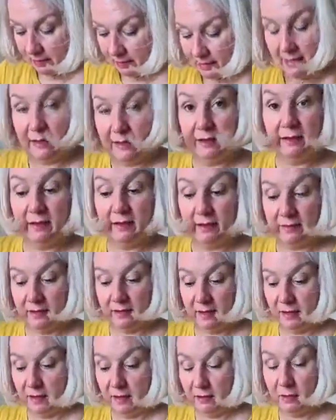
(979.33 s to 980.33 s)
And there's
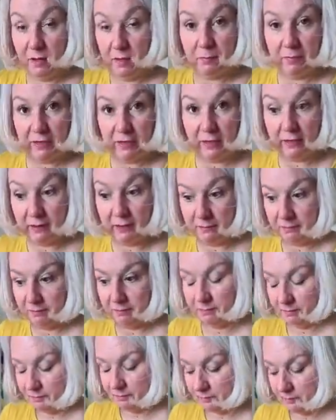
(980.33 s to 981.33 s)
a big
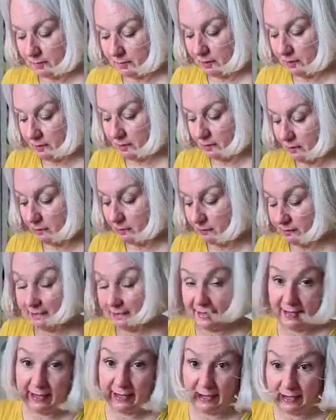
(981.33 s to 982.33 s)

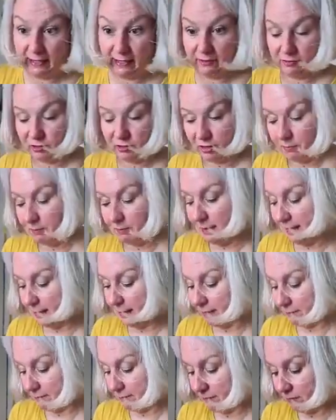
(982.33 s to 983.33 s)
layer cake charm
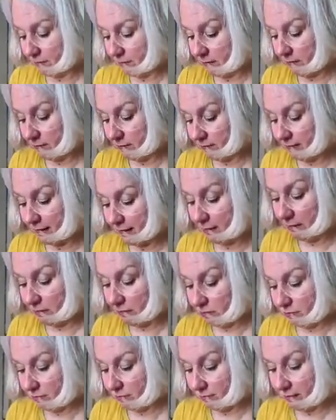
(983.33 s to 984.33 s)
pack. So a
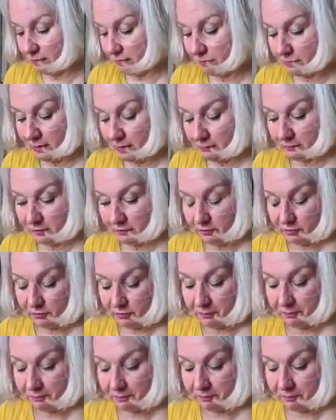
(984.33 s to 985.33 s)
10-inch and a 5-inch.